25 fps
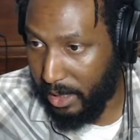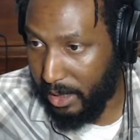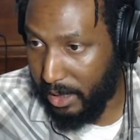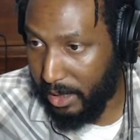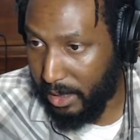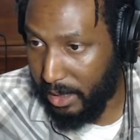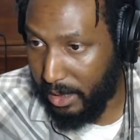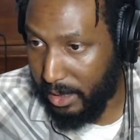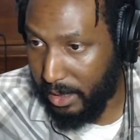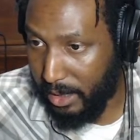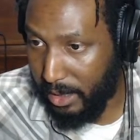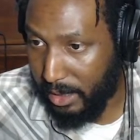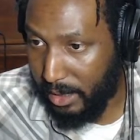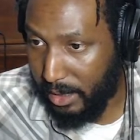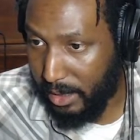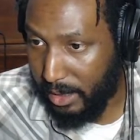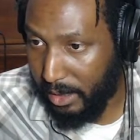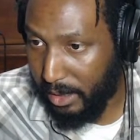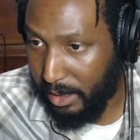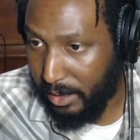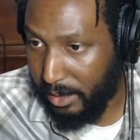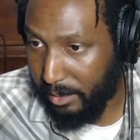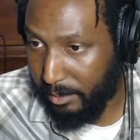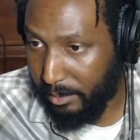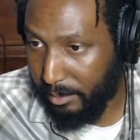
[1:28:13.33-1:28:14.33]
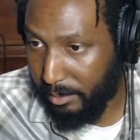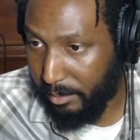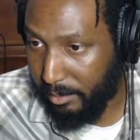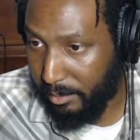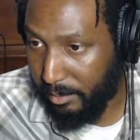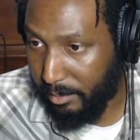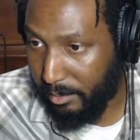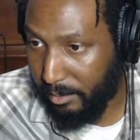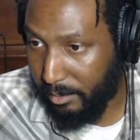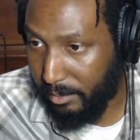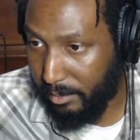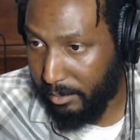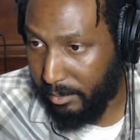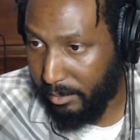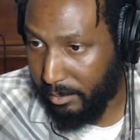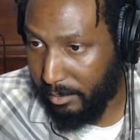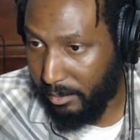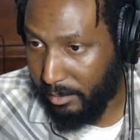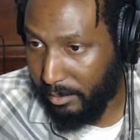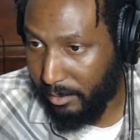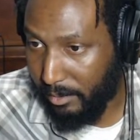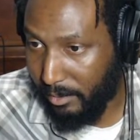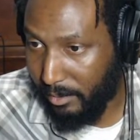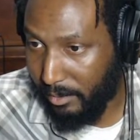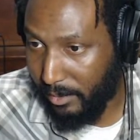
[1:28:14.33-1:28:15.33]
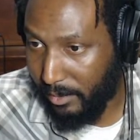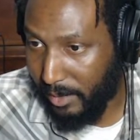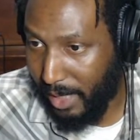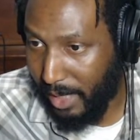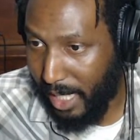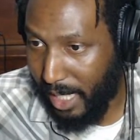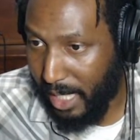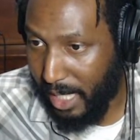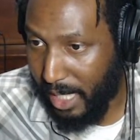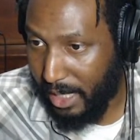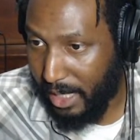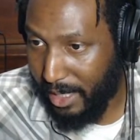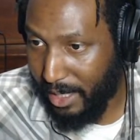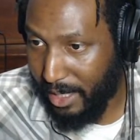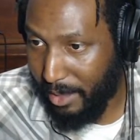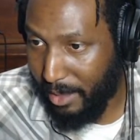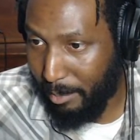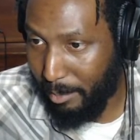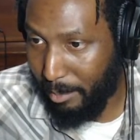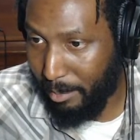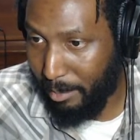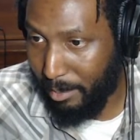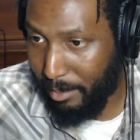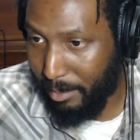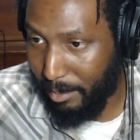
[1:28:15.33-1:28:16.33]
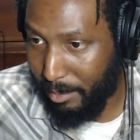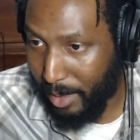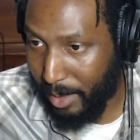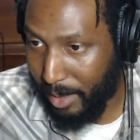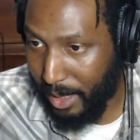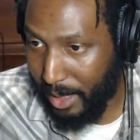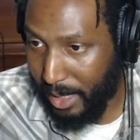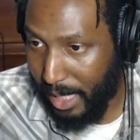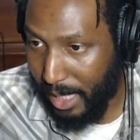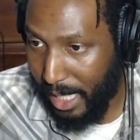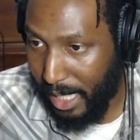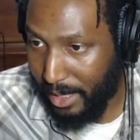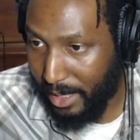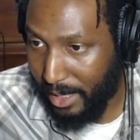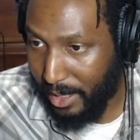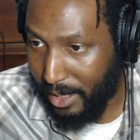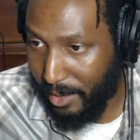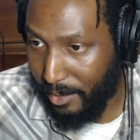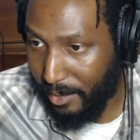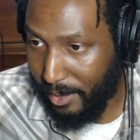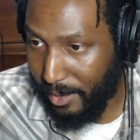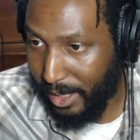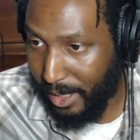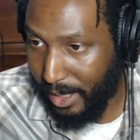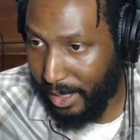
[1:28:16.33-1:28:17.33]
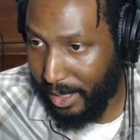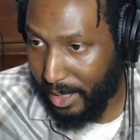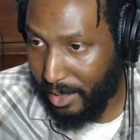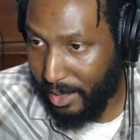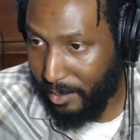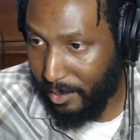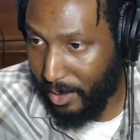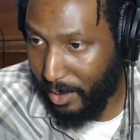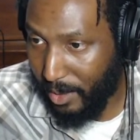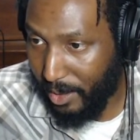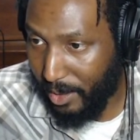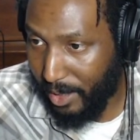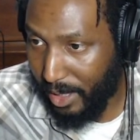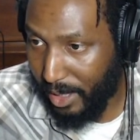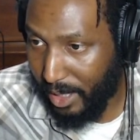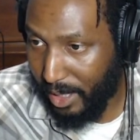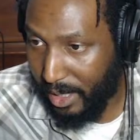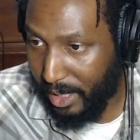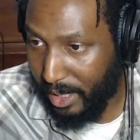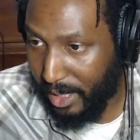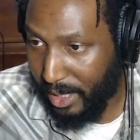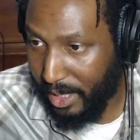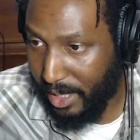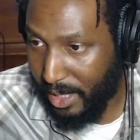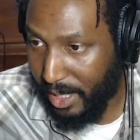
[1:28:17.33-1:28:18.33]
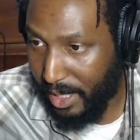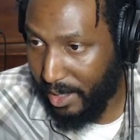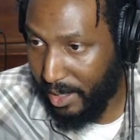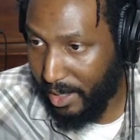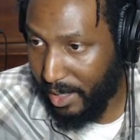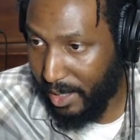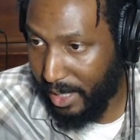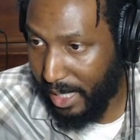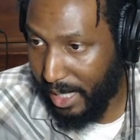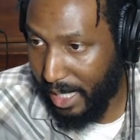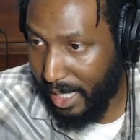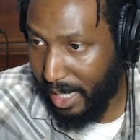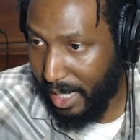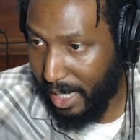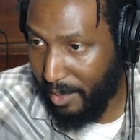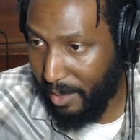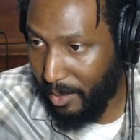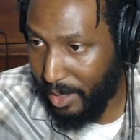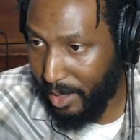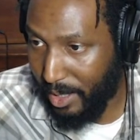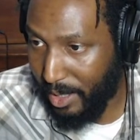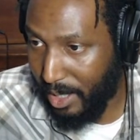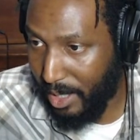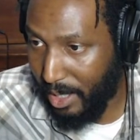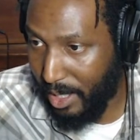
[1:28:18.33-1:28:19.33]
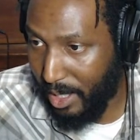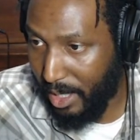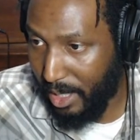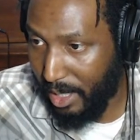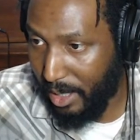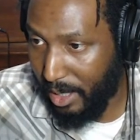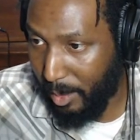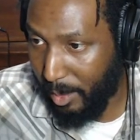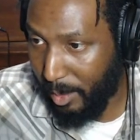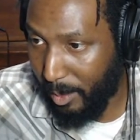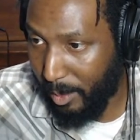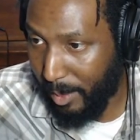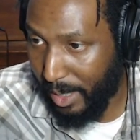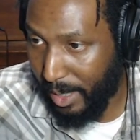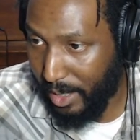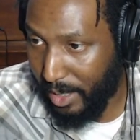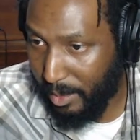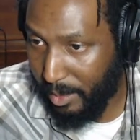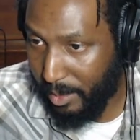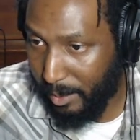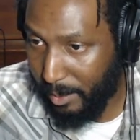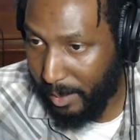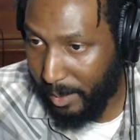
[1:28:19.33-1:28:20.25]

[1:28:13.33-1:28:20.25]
Let's see. I could, but I don't think it's worth it considering that I was on a probationary.